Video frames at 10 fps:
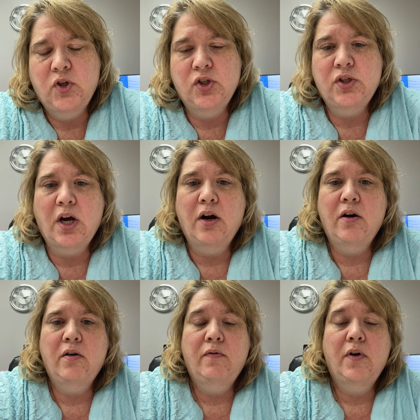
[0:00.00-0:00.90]

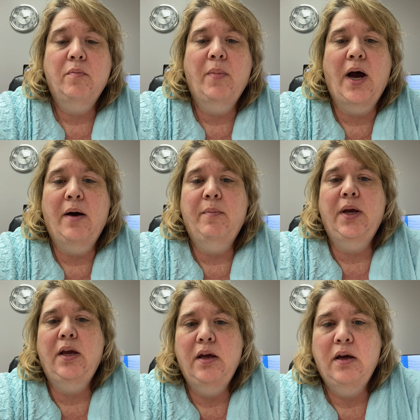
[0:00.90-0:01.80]
serve by
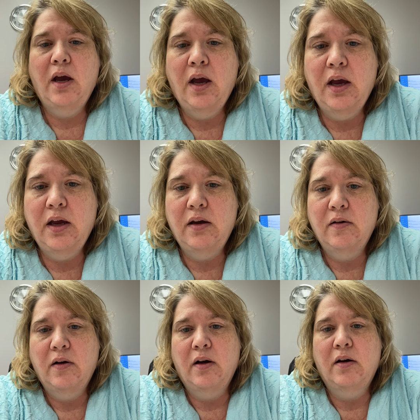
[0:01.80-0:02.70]
being
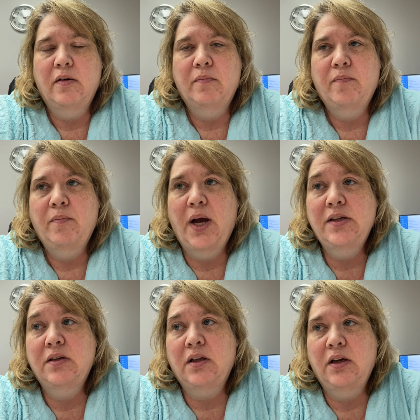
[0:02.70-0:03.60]

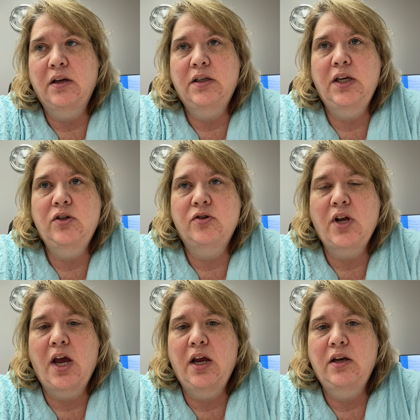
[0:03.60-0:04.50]
basically a teacher's
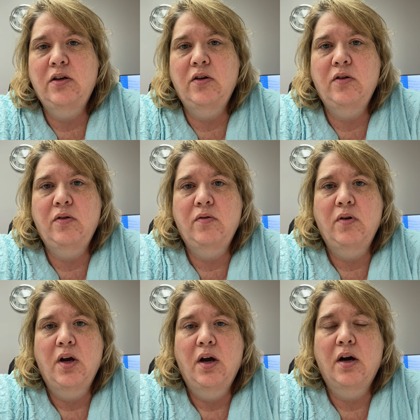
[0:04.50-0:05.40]
aide to
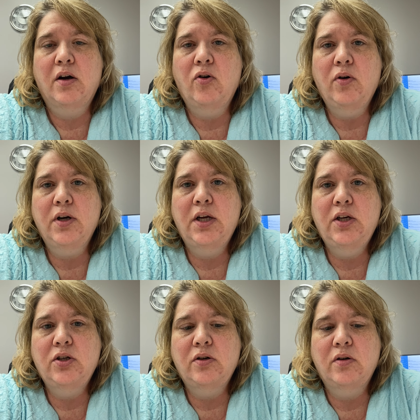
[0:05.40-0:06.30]
a core
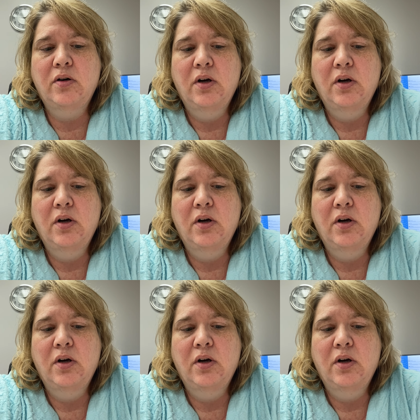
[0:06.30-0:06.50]
teacher